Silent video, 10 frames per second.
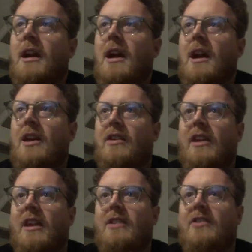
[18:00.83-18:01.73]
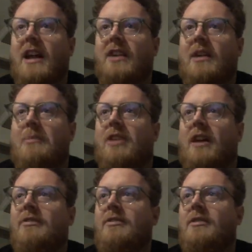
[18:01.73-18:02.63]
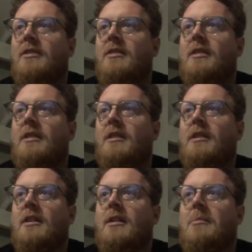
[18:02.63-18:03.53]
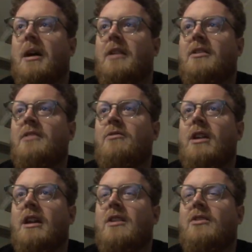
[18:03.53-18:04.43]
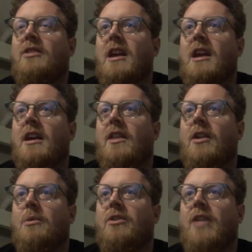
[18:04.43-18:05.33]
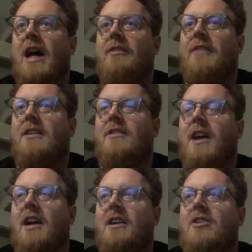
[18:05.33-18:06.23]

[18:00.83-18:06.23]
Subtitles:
And it is getting some stuff. But didn't really see that it was that effective there.